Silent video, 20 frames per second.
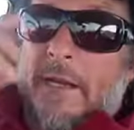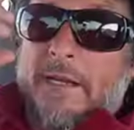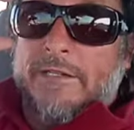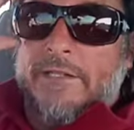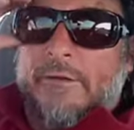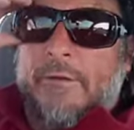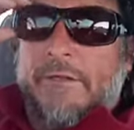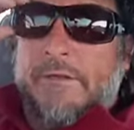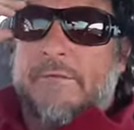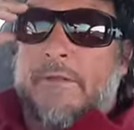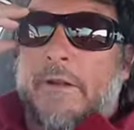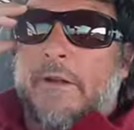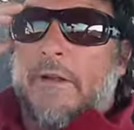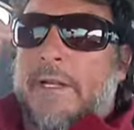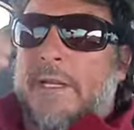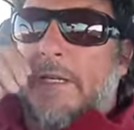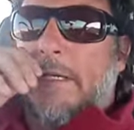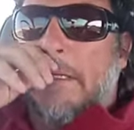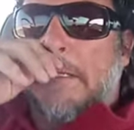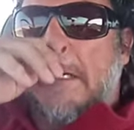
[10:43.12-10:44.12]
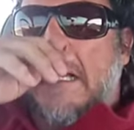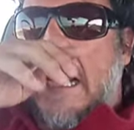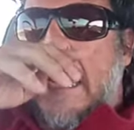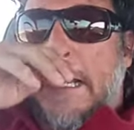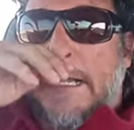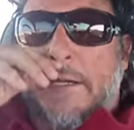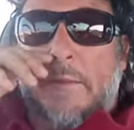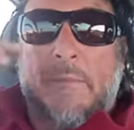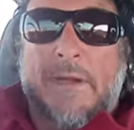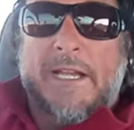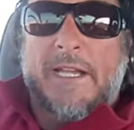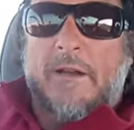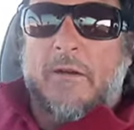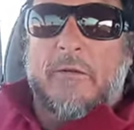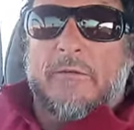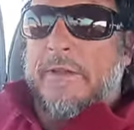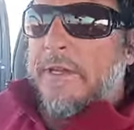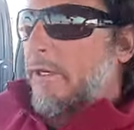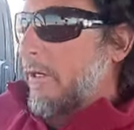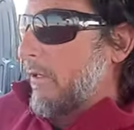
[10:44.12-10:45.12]
uh, she wasn't very kind to me
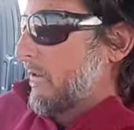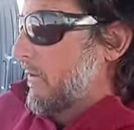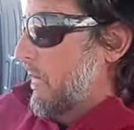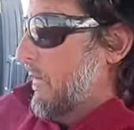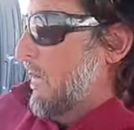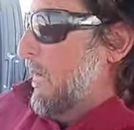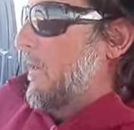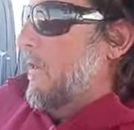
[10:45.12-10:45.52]
over the years.